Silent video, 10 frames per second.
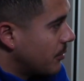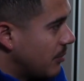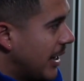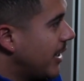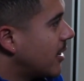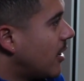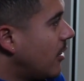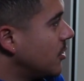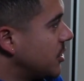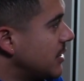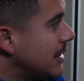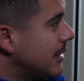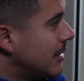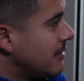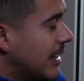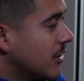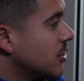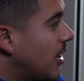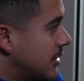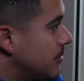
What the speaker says: applying to college, and that looks awesome.